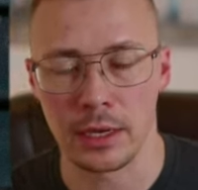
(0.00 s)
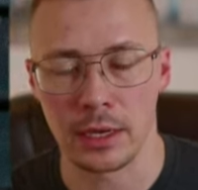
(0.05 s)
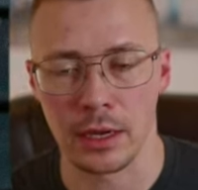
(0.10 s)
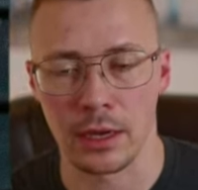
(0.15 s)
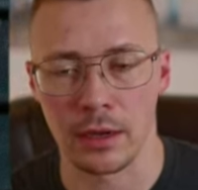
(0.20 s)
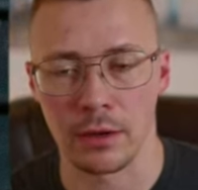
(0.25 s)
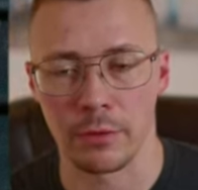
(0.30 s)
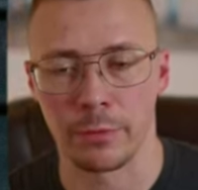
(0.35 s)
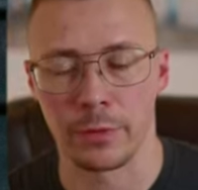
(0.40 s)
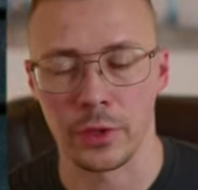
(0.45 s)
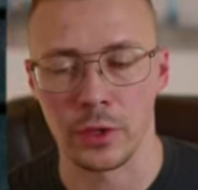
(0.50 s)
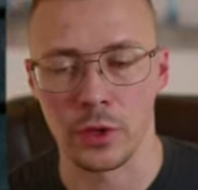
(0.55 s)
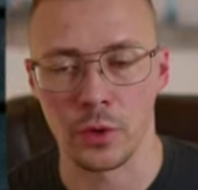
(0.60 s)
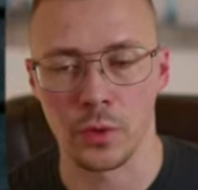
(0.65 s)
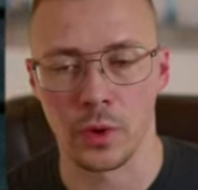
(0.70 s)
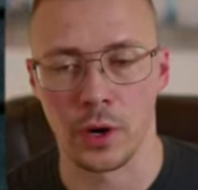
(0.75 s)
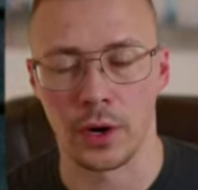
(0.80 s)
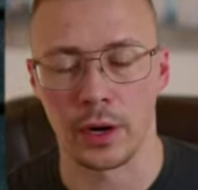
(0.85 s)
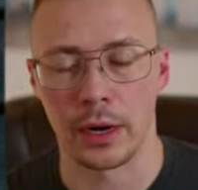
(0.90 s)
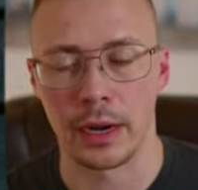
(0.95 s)
If
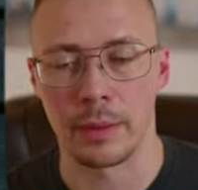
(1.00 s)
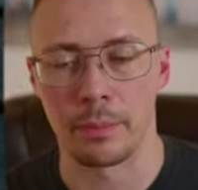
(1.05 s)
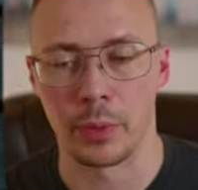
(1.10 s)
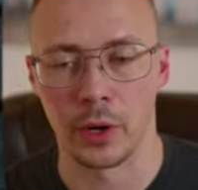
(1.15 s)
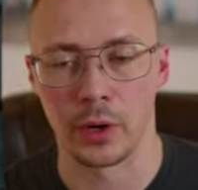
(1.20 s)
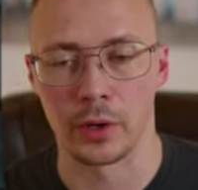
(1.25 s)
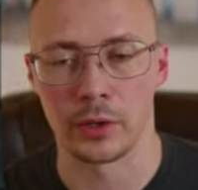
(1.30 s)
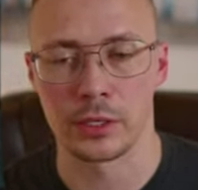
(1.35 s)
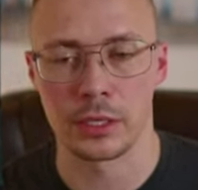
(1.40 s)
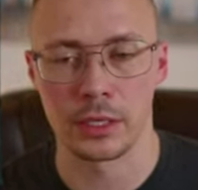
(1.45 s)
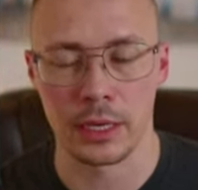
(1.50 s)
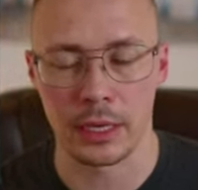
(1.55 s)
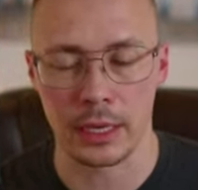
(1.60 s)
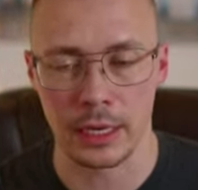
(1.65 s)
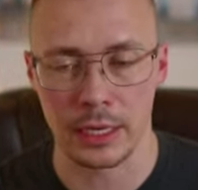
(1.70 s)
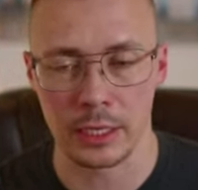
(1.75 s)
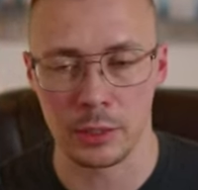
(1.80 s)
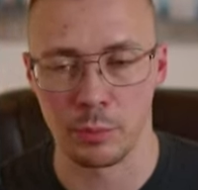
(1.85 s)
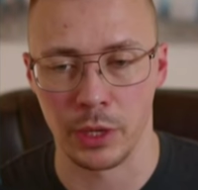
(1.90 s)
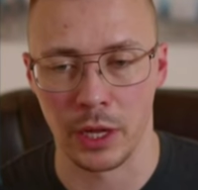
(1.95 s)
you are a person that
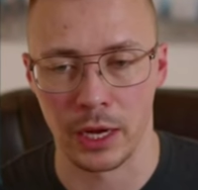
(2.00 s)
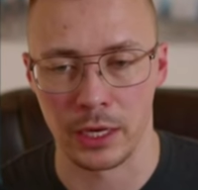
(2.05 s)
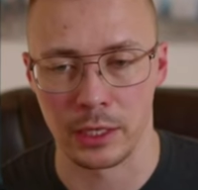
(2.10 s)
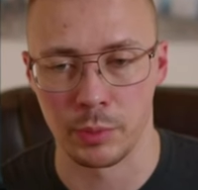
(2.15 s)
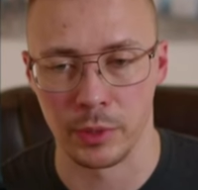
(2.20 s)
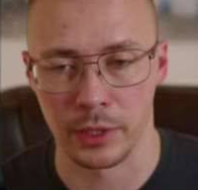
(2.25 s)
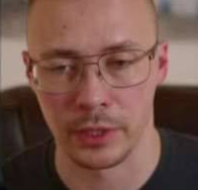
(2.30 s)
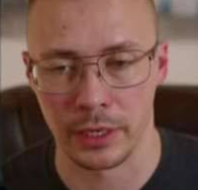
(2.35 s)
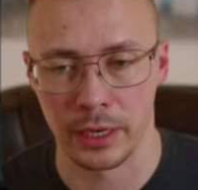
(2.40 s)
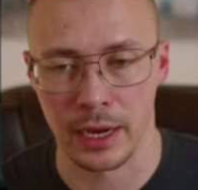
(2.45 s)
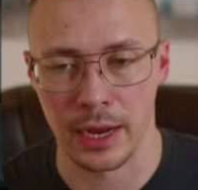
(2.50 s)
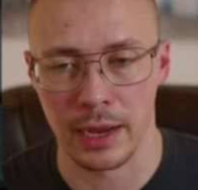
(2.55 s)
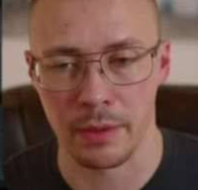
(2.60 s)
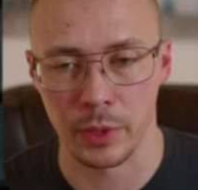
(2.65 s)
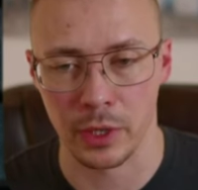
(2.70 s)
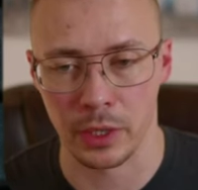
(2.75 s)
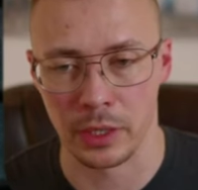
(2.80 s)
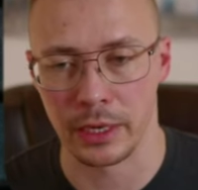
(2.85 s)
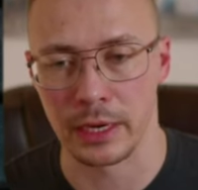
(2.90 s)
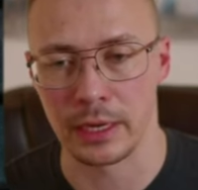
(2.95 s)
needs plausible
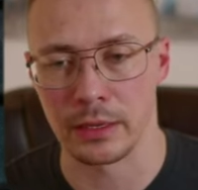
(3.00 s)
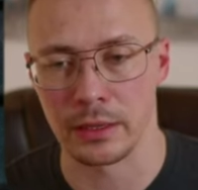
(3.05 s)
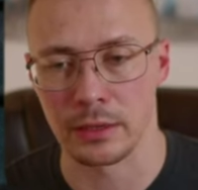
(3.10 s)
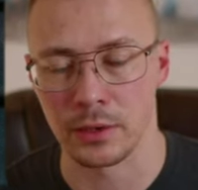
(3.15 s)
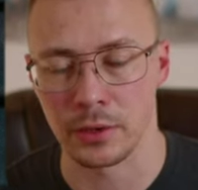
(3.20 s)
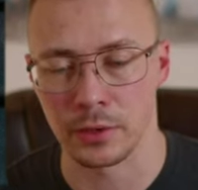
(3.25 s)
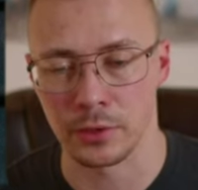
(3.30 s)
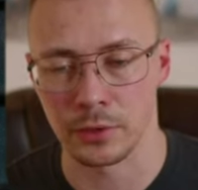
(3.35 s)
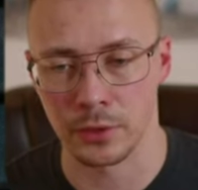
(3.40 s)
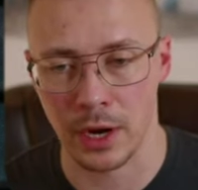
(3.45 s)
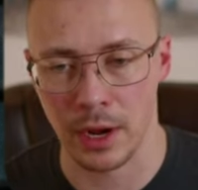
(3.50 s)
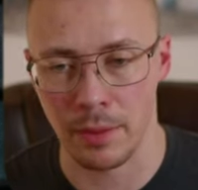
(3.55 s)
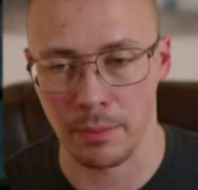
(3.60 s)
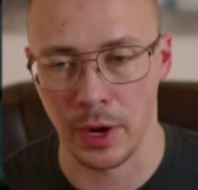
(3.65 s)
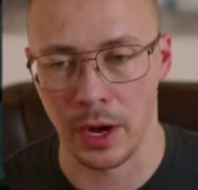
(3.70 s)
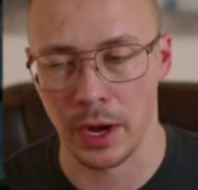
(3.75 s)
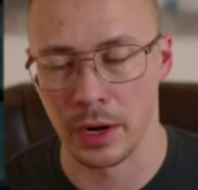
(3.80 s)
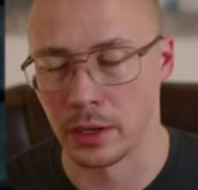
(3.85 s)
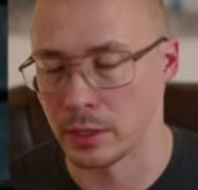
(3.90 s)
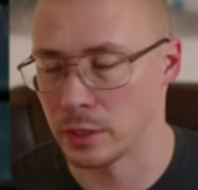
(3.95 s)
deniability, then your threat
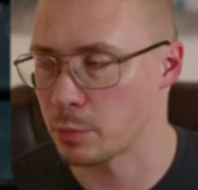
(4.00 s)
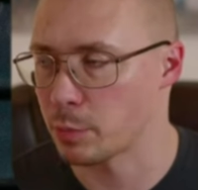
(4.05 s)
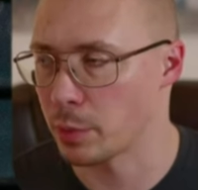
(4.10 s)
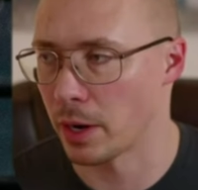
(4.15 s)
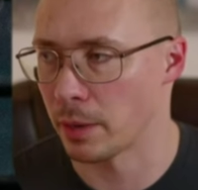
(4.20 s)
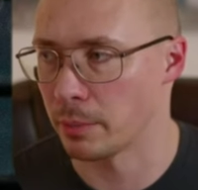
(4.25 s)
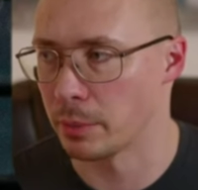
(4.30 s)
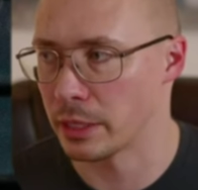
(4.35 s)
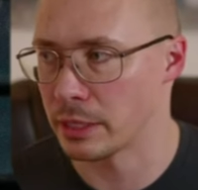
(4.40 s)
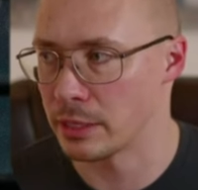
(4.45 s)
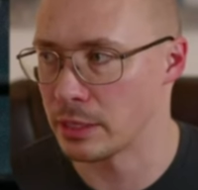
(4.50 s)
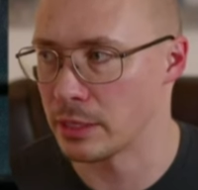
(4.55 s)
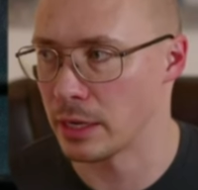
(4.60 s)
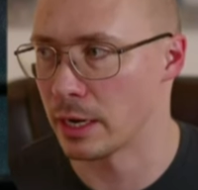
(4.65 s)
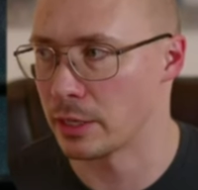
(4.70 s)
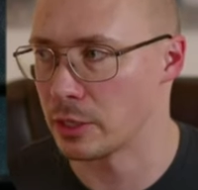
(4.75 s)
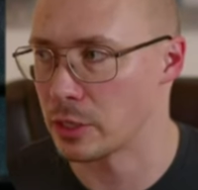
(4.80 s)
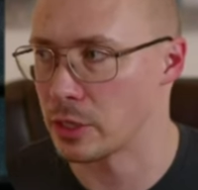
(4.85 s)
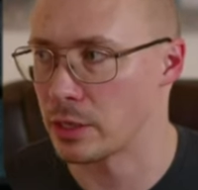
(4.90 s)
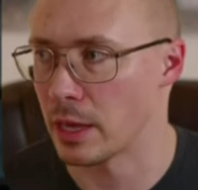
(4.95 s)
model is probably
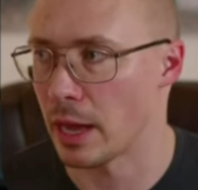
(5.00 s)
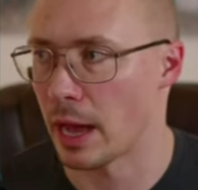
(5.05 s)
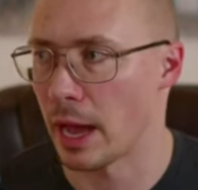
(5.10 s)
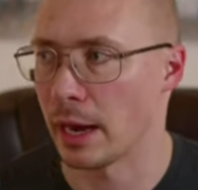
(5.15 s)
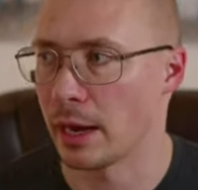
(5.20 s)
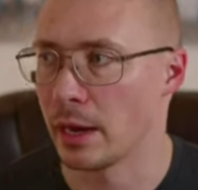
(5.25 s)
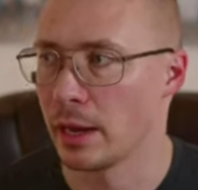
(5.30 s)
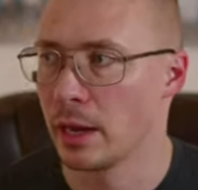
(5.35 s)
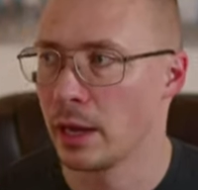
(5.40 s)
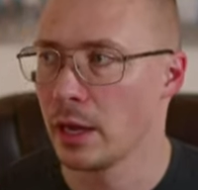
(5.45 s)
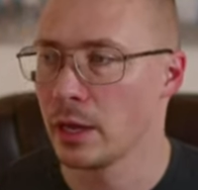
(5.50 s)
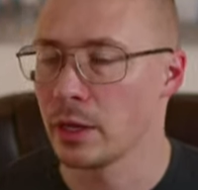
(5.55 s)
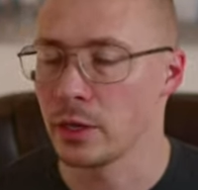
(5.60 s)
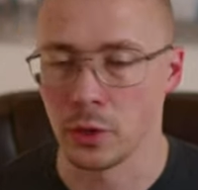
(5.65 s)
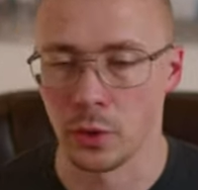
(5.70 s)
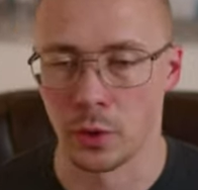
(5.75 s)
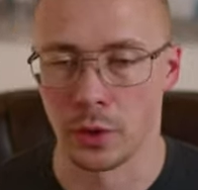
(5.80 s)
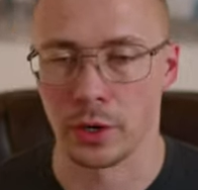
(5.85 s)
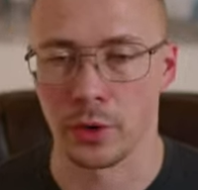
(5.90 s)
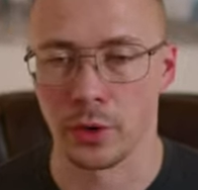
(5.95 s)
such that
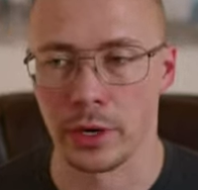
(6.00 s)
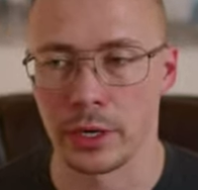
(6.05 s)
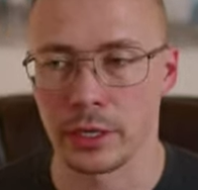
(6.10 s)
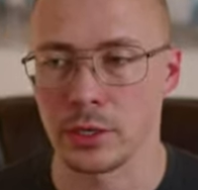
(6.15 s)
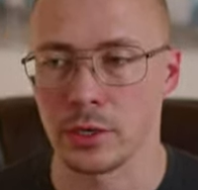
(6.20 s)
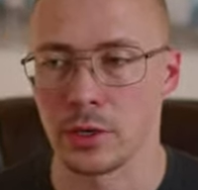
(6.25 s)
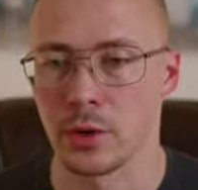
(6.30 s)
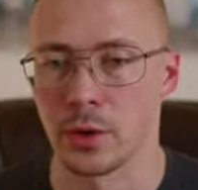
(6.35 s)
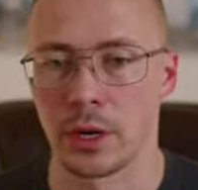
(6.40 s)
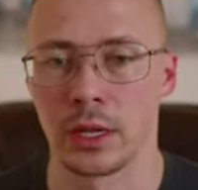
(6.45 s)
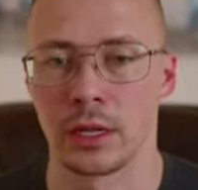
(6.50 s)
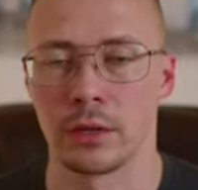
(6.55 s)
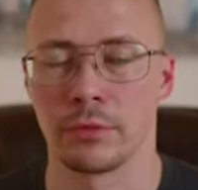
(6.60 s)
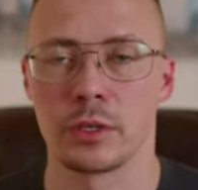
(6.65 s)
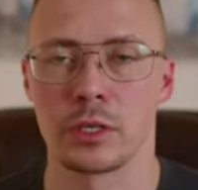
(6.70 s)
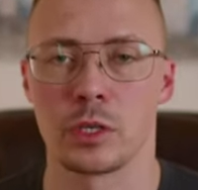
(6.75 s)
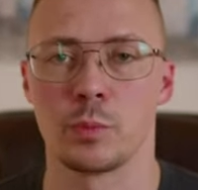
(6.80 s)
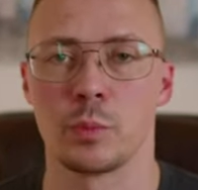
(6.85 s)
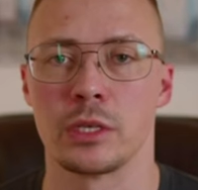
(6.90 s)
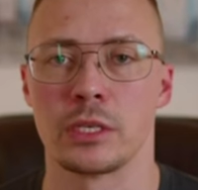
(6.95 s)
you're going to know all of
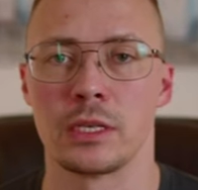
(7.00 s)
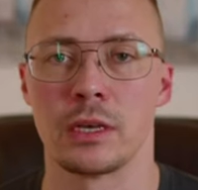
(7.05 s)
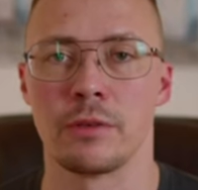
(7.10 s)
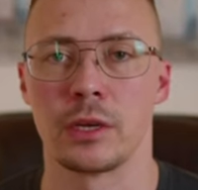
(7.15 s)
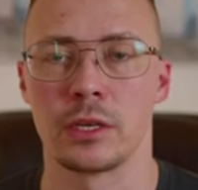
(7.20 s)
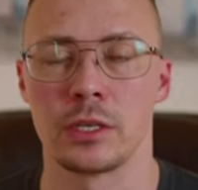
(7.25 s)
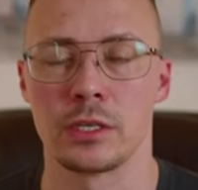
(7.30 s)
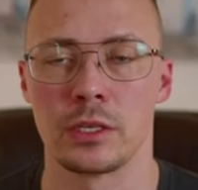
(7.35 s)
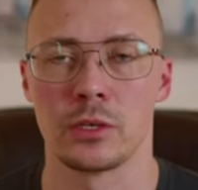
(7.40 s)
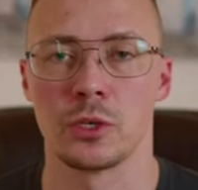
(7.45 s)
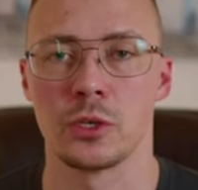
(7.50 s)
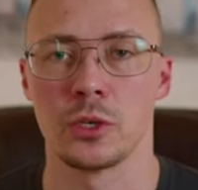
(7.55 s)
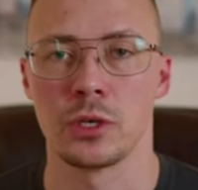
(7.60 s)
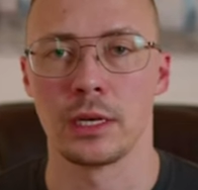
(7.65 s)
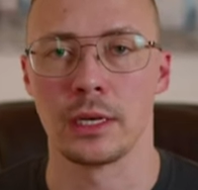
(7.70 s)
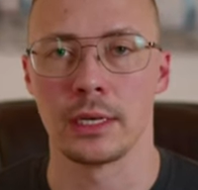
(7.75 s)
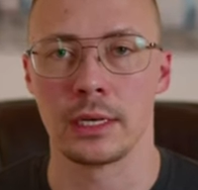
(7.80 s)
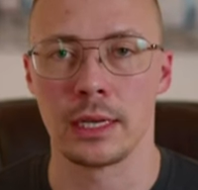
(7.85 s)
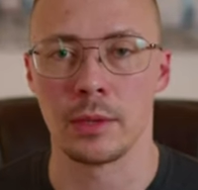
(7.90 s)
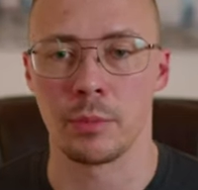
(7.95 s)
the specifics that you
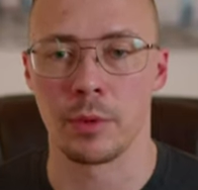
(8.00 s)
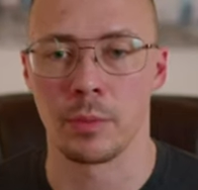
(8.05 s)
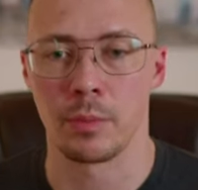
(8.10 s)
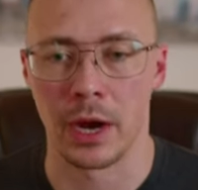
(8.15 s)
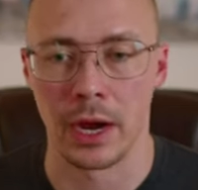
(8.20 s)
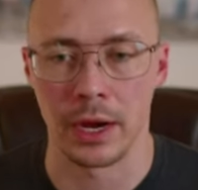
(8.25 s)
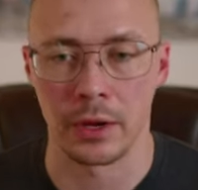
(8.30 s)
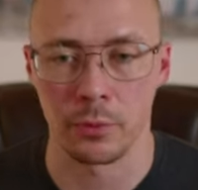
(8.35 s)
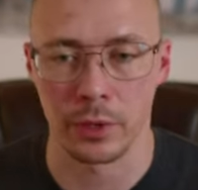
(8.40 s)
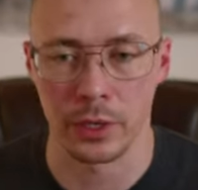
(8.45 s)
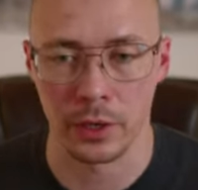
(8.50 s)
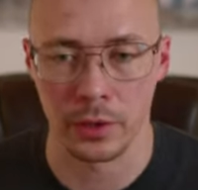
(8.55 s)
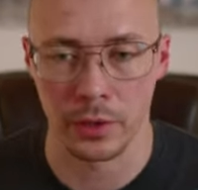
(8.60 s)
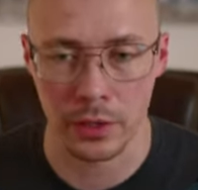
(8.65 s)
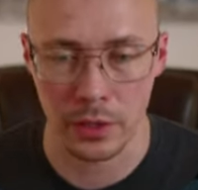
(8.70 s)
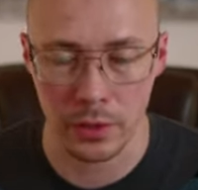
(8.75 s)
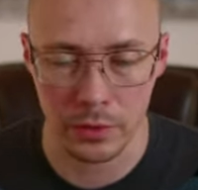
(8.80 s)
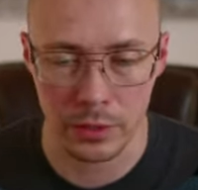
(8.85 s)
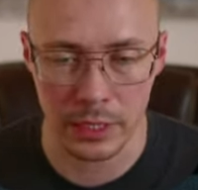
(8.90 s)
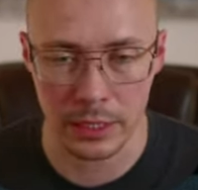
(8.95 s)
need to keep in mind when you're
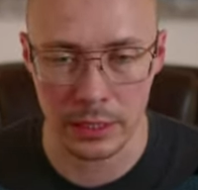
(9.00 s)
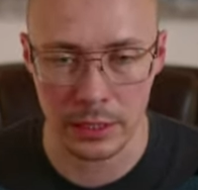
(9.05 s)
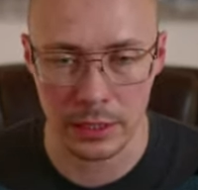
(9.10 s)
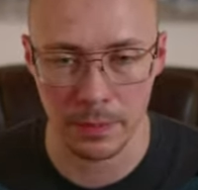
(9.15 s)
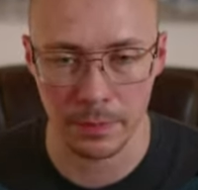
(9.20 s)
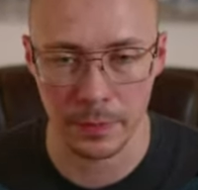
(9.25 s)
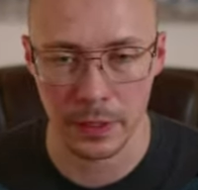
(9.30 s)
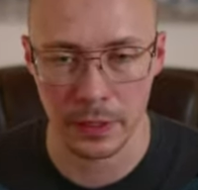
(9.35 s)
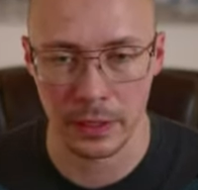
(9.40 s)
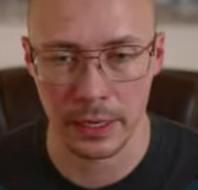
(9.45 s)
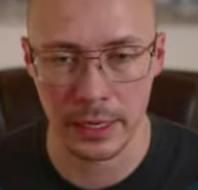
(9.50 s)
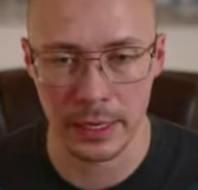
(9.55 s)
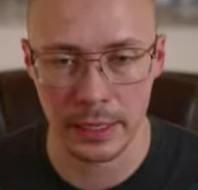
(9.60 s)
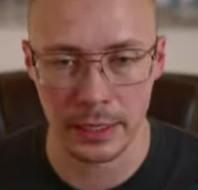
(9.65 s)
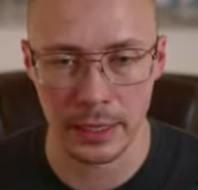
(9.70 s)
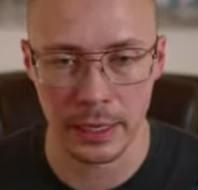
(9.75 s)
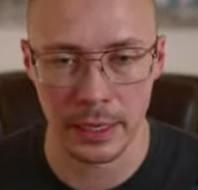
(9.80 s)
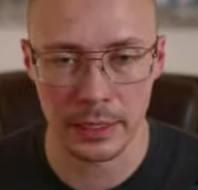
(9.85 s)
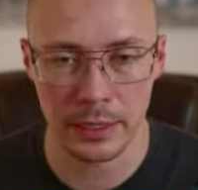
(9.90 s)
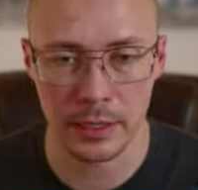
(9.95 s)
using something like
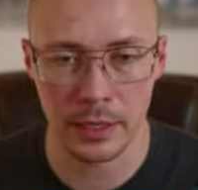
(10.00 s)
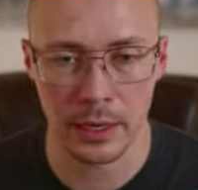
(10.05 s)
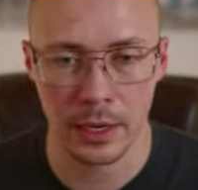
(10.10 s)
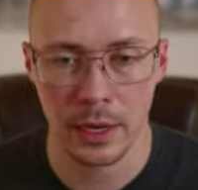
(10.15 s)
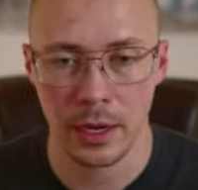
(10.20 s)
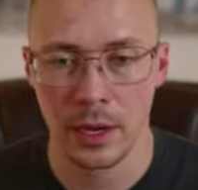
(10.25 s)
this.